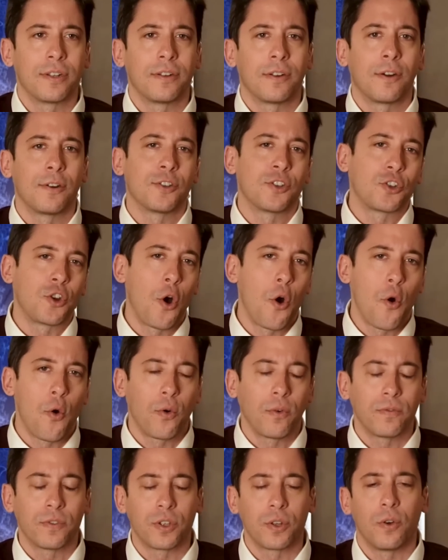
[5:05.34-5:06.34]
and our
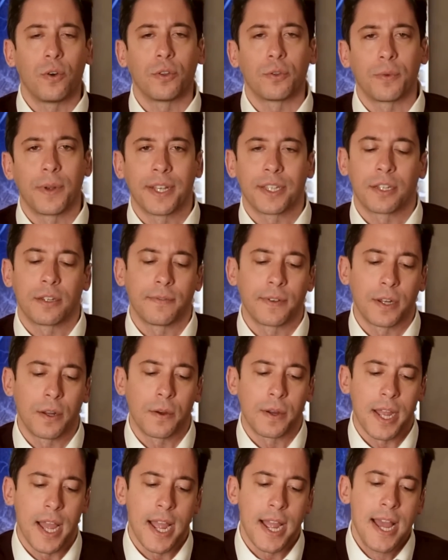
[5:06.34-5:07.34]
stoves and all the rest of it,
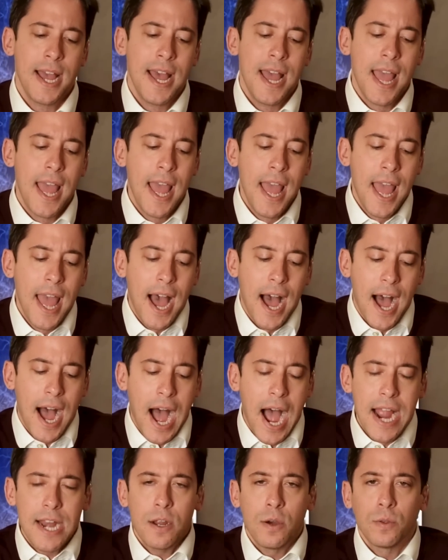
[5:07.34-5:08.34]
okay?
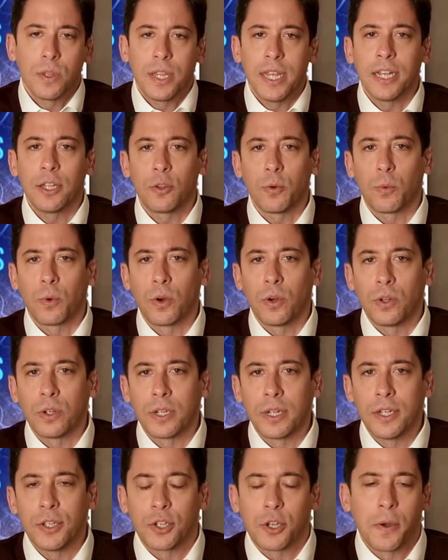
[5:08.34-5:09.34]
I don't think the
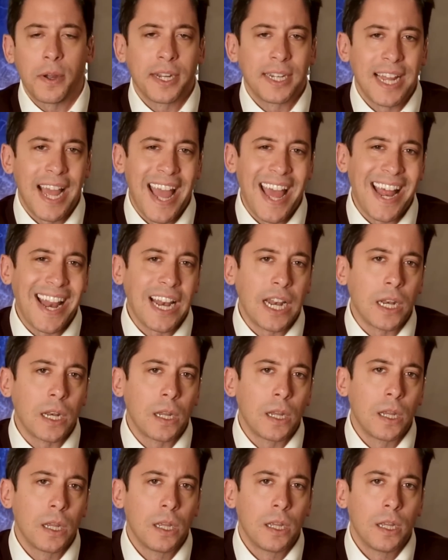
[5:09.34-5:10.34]
world is going to
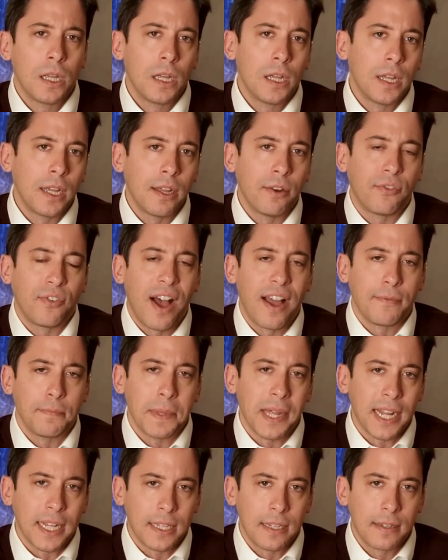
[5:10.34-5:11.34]
end in five
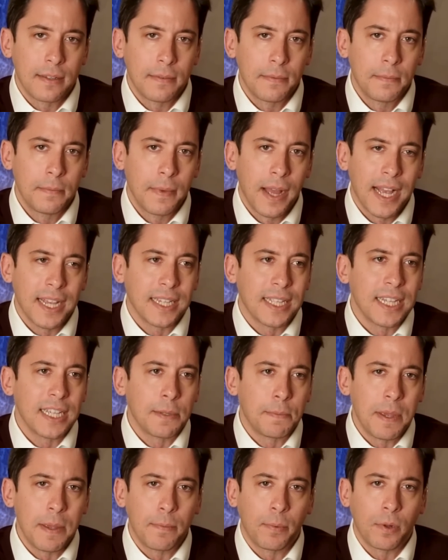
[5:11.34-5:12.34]
minutes as
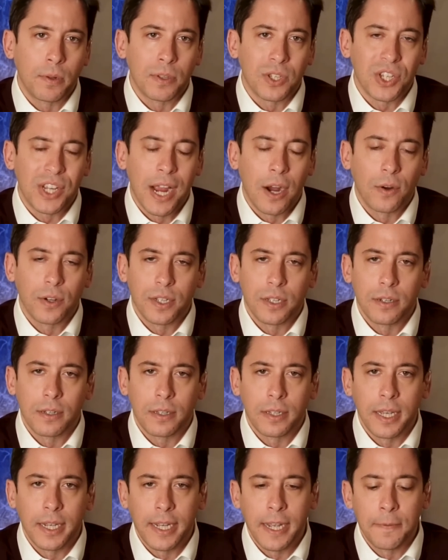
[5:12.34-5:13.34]
these people scare us
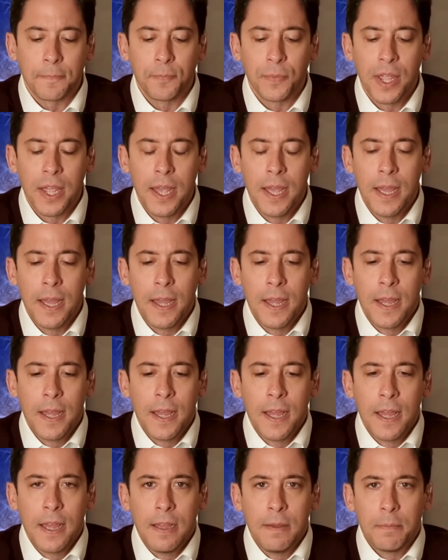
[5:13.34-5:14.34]
into thinking.
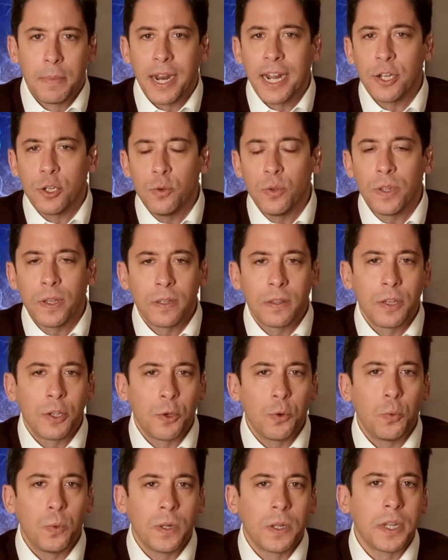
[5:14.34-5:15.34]
But I do think
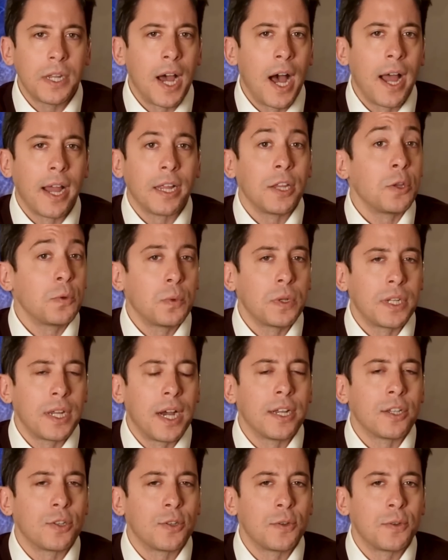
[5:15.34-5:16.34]
that you will die, and you will
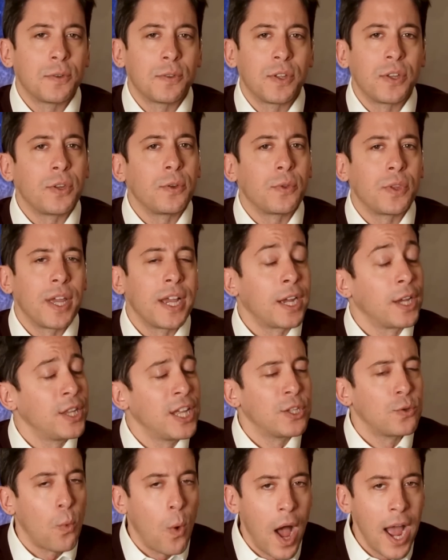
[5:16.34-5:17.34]
die sooner than you think.
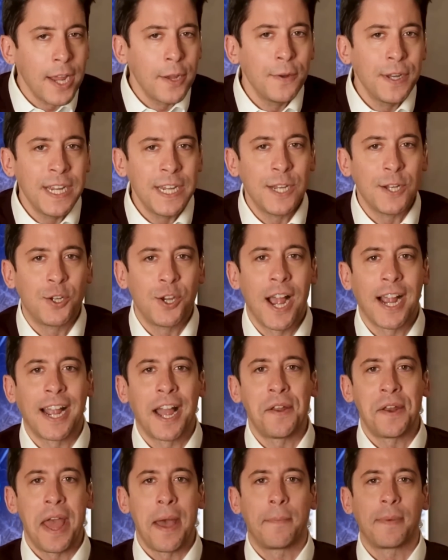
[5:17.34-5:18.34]
And that's why you need to check
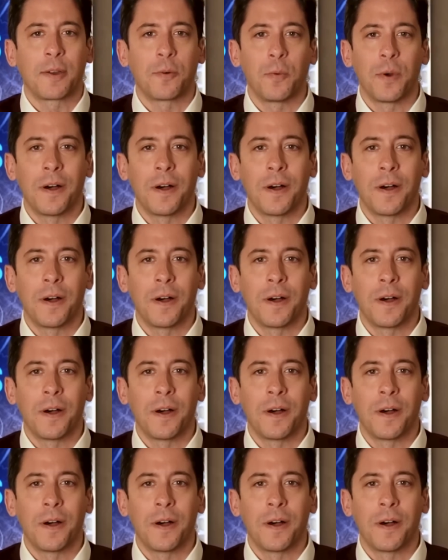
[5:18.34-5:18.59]
out Epic